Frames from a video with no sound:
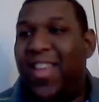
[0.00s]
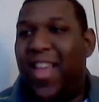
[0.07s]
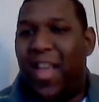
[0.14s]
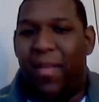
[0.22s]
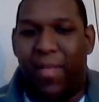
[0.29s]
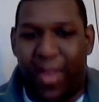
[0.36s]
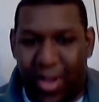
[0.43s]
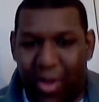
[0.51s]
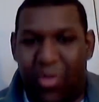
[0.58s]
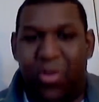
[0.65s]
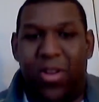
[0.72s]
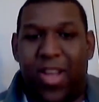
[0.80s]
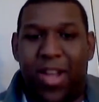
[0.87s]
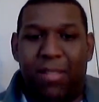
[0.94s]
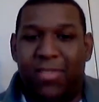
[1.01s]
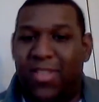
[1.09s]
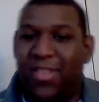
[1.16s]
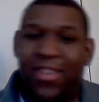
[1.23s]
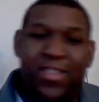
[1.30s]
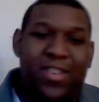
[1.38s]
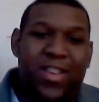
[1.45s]
and if they don't hook up,
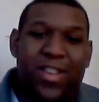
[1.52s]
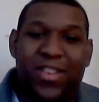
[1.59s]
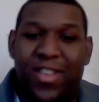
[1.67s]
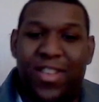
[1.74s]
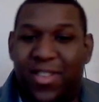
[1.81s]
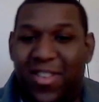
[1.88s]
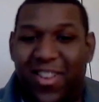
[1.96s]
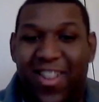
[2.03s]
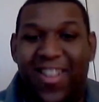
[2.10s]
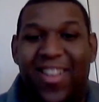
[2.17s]
she doesn't exist.